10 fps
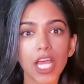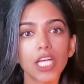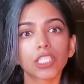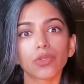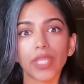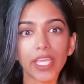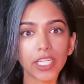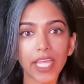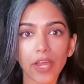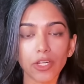so they could
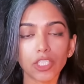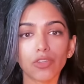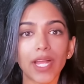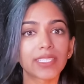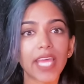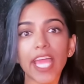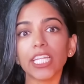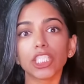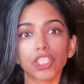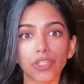characterize
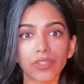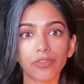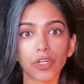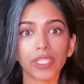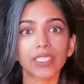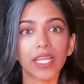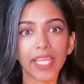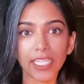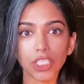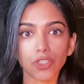any jury verdict
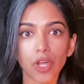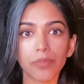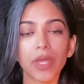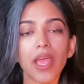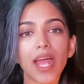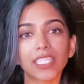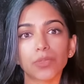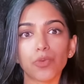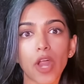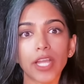against Trump as a
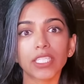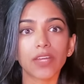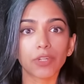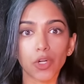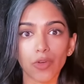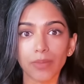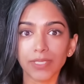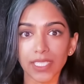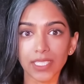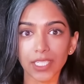product of a corrupt
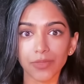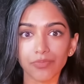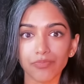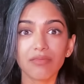system.